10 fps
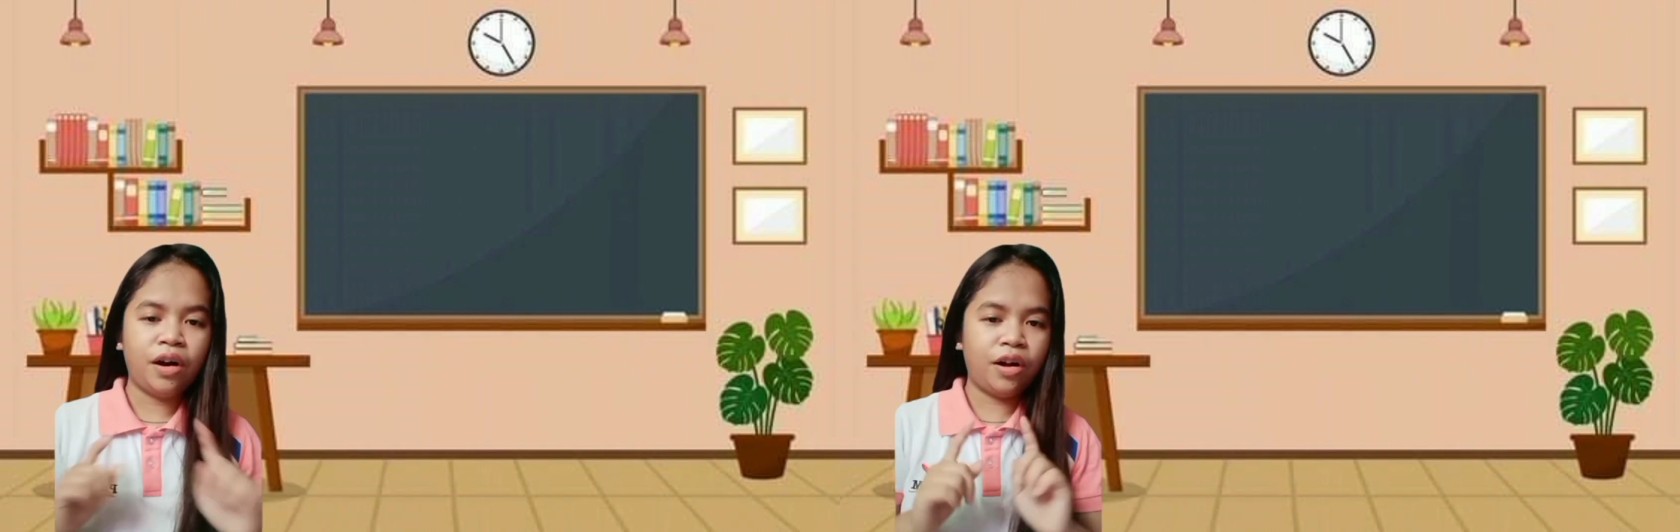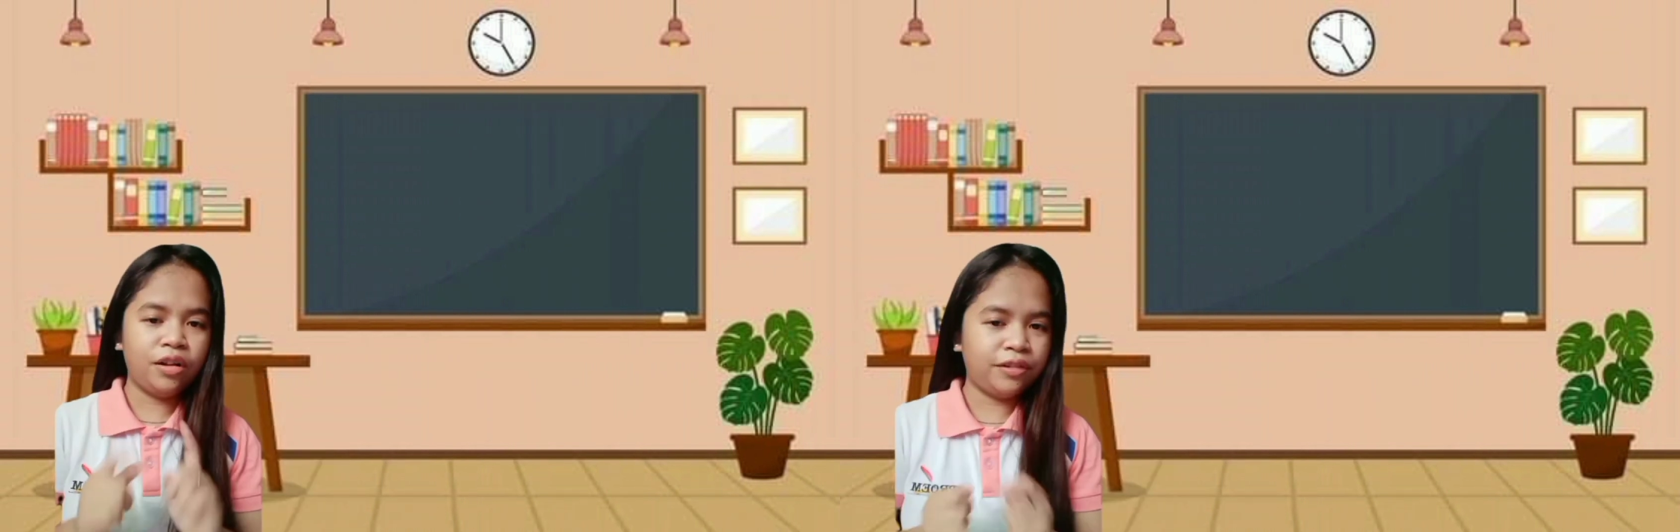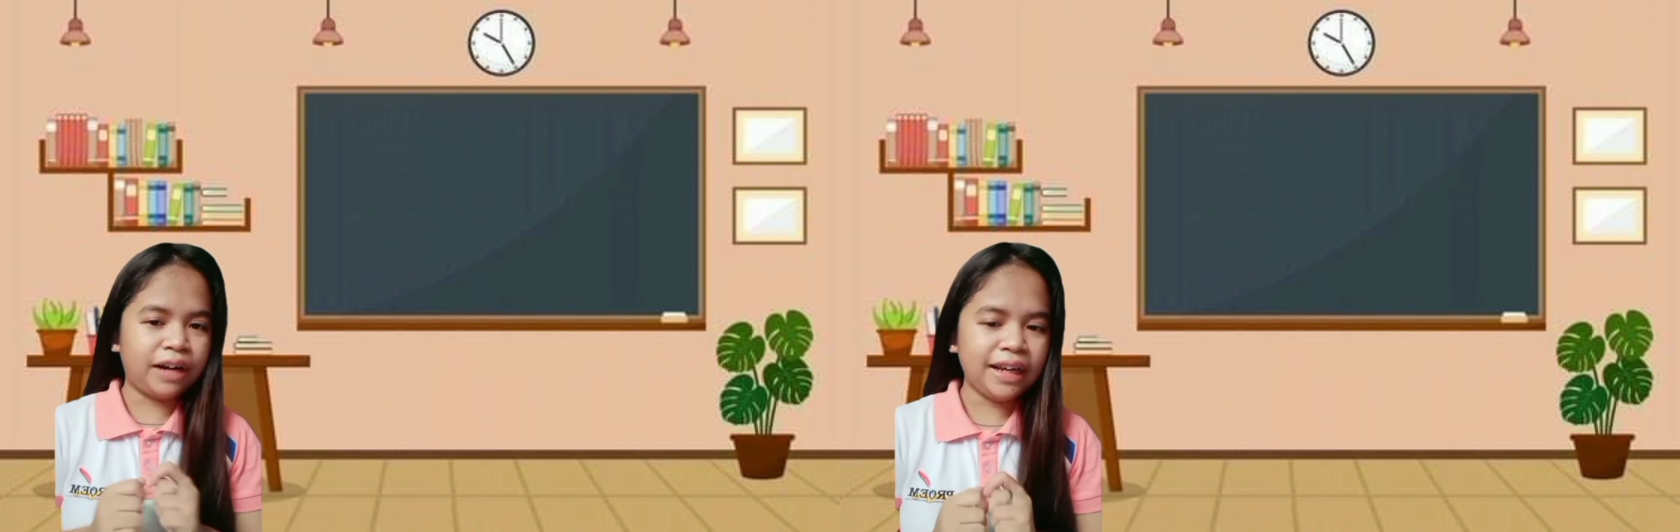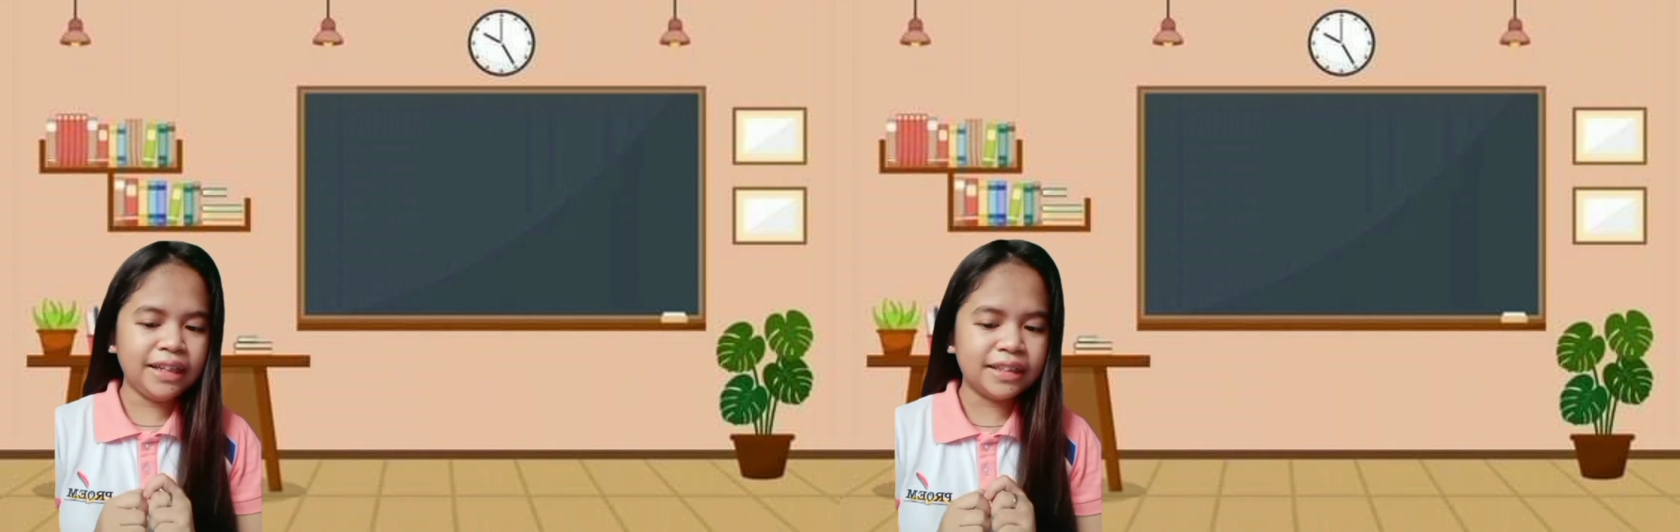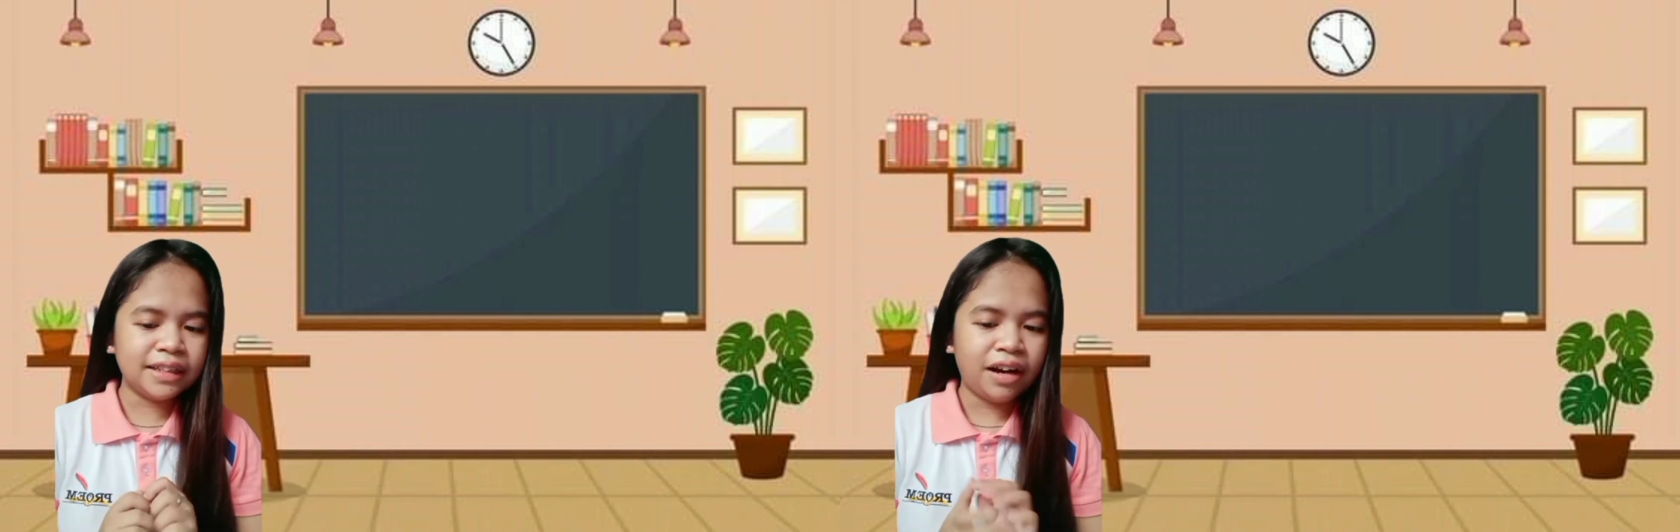
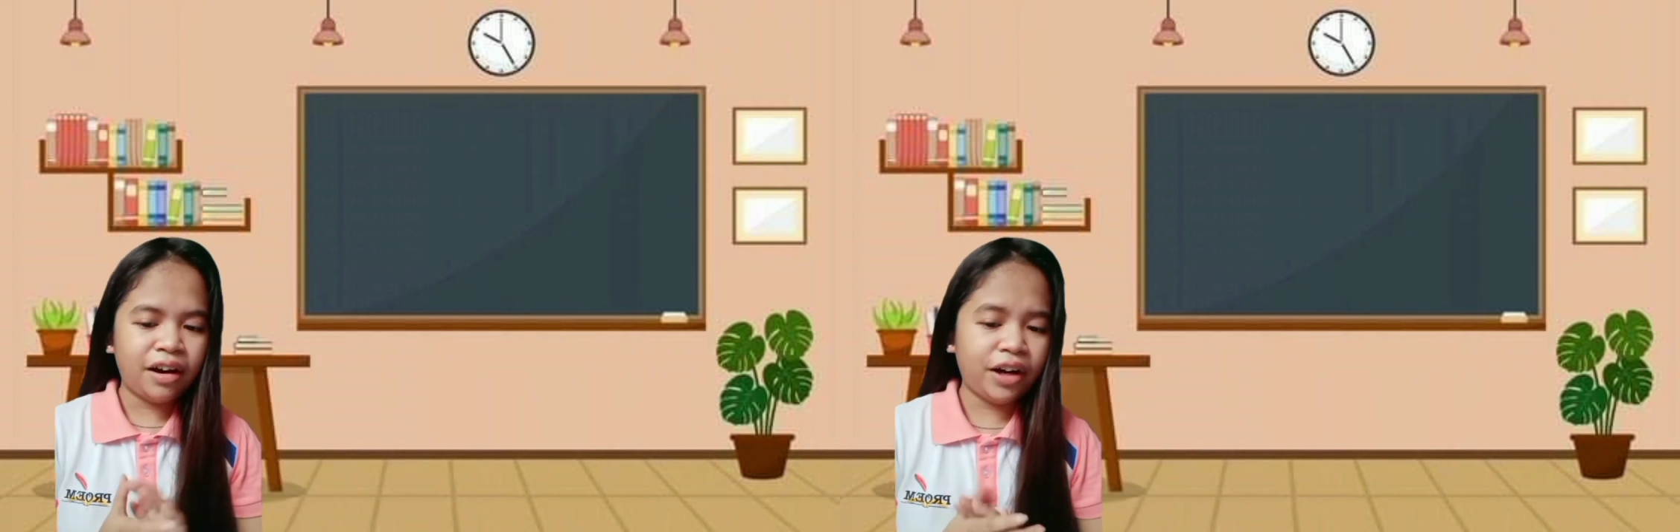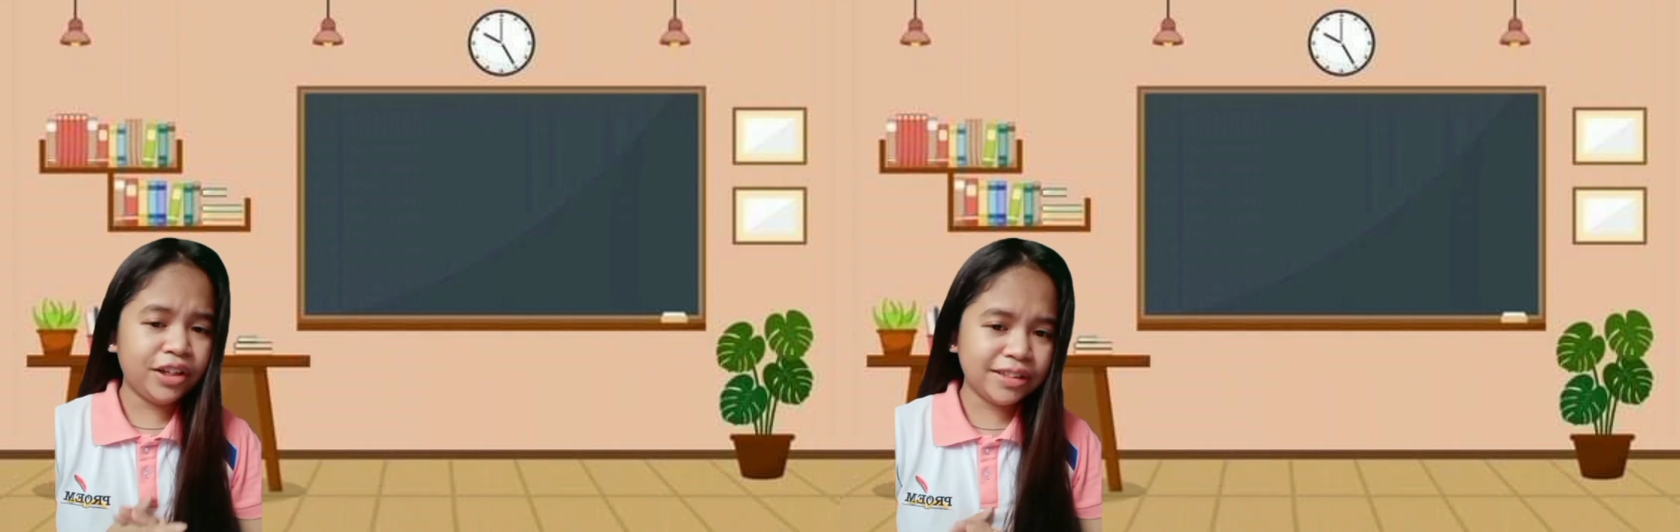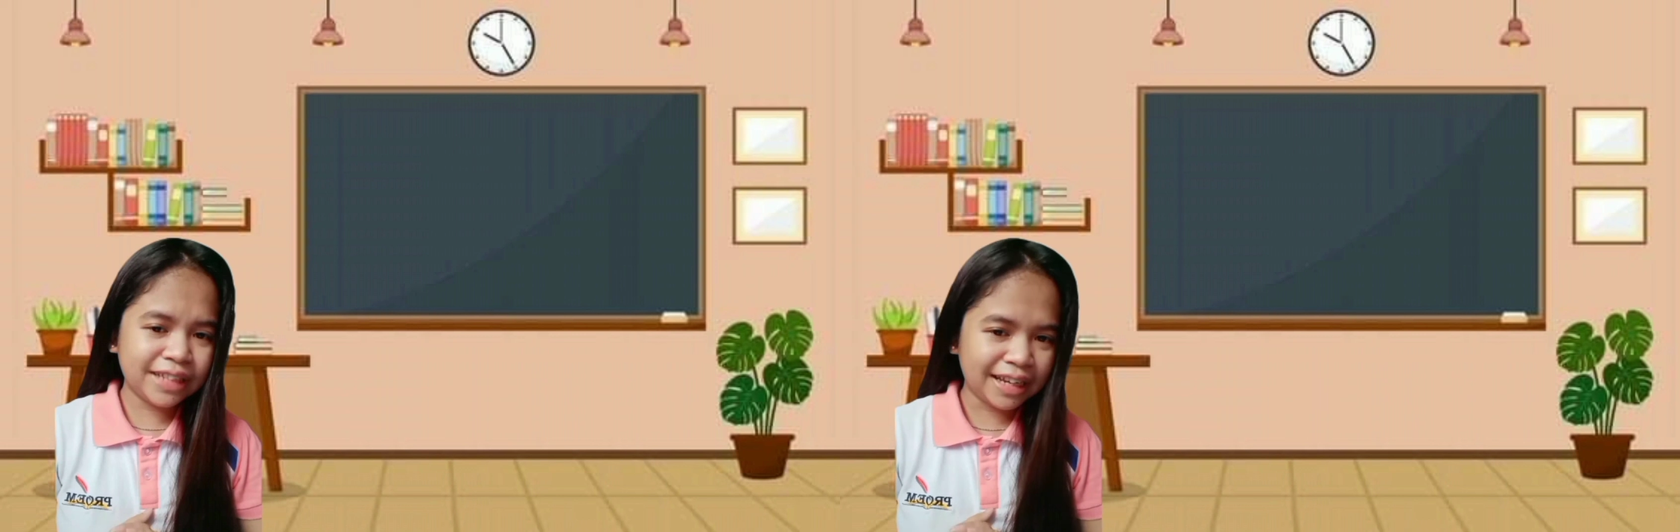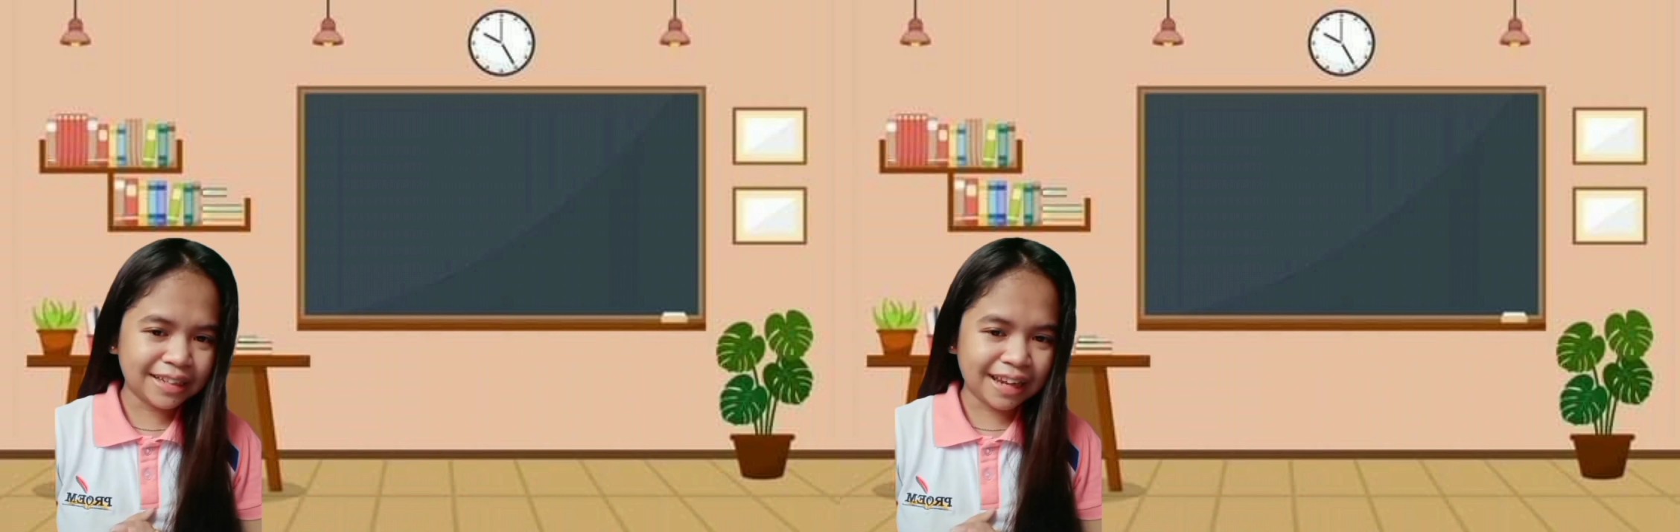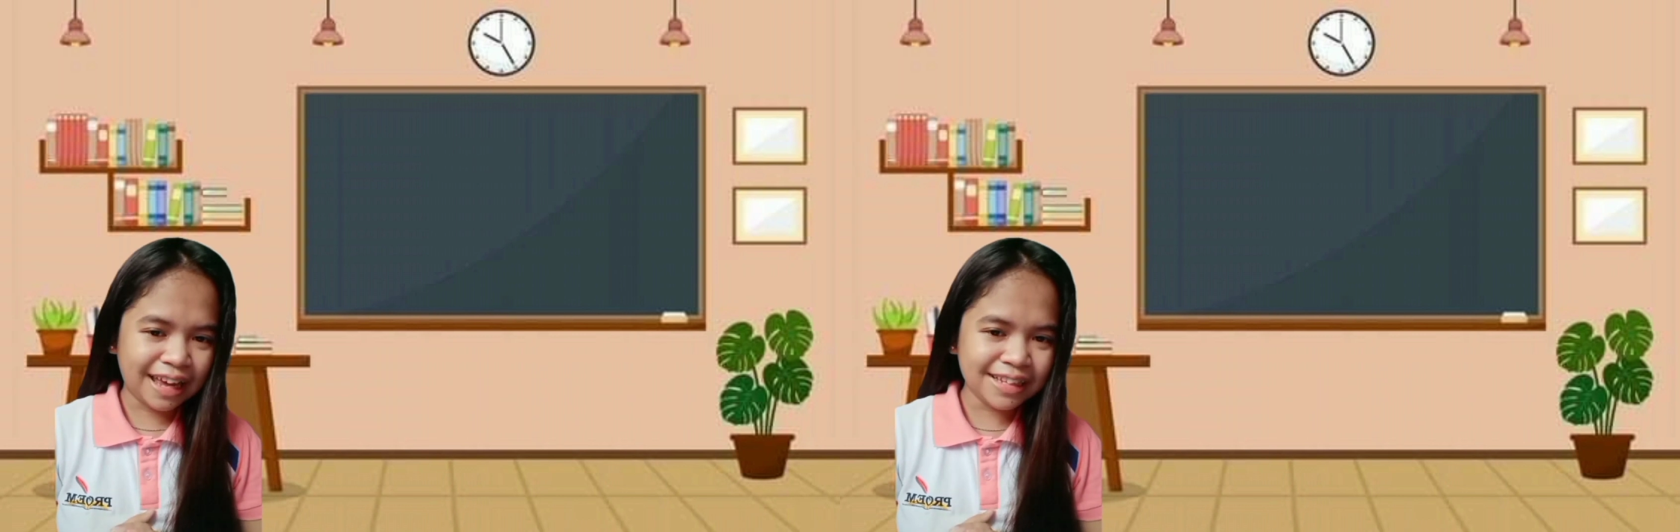Alright, are you
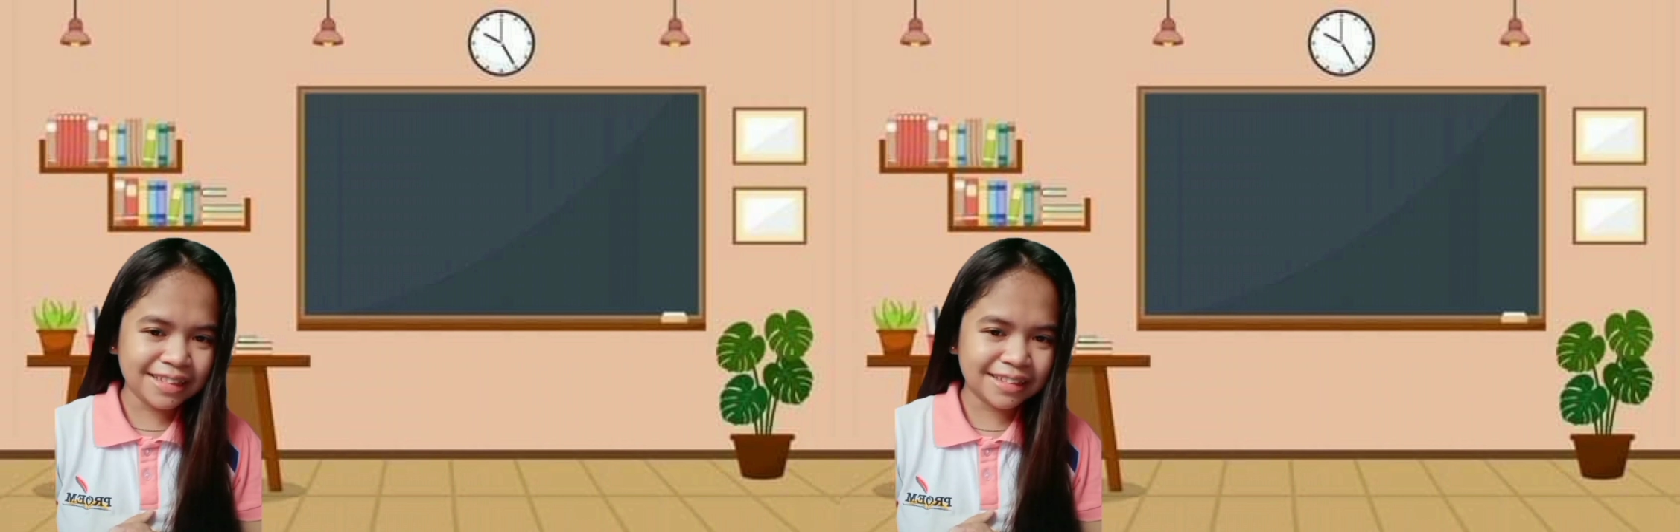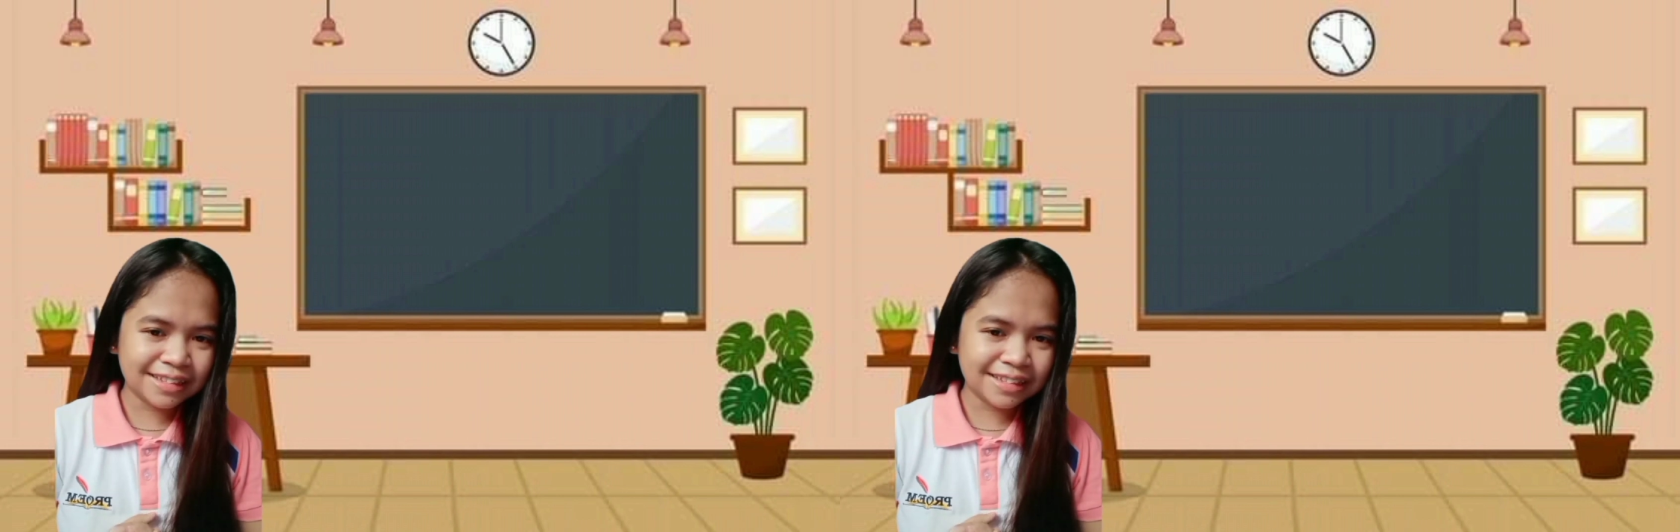done, class?